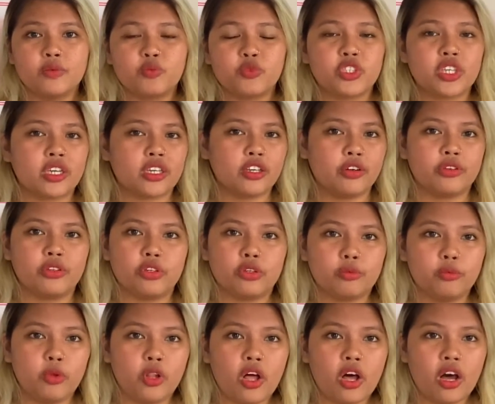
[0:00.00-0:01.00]
check out your
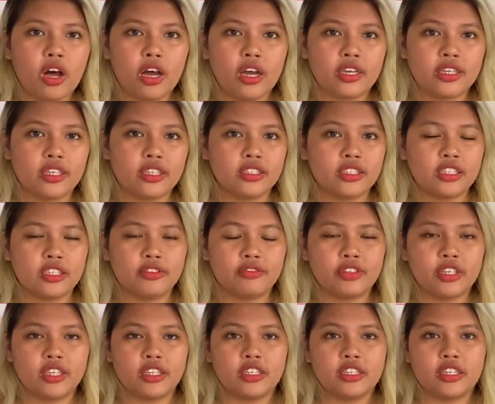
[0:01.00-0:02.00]
blog and
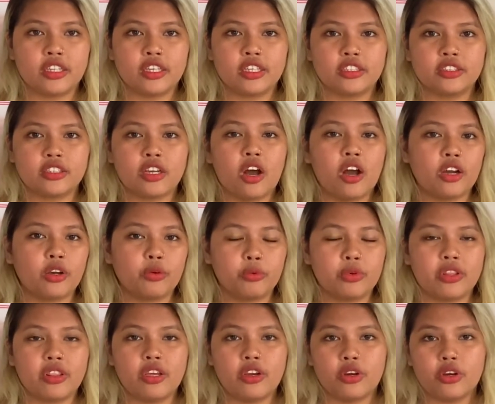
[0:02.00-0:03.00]
even like talk
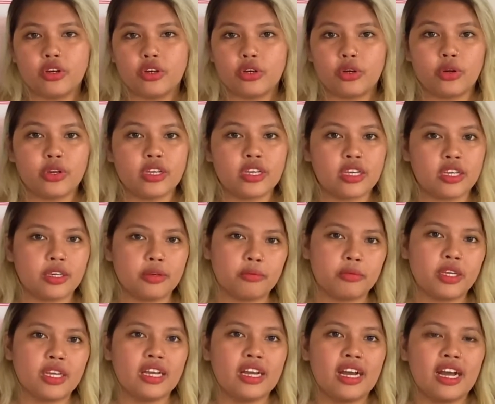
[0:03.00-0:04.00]
with her or him
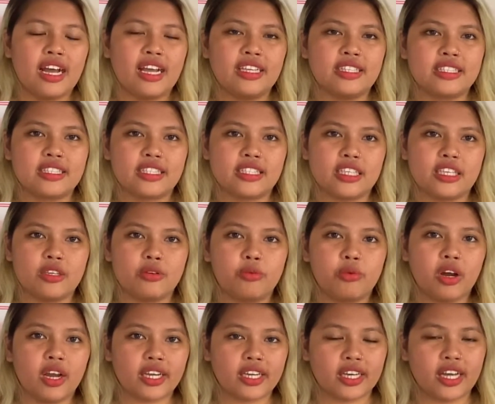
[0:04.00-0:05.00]
and see
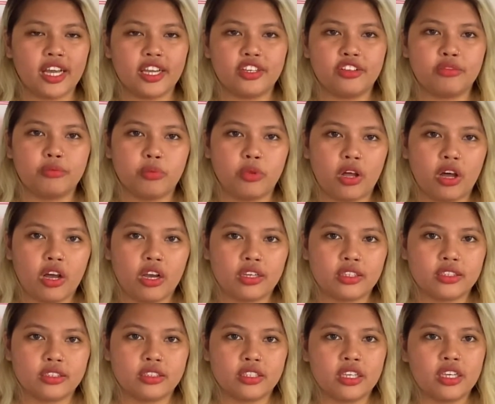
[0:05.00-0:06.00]
what kind of blogs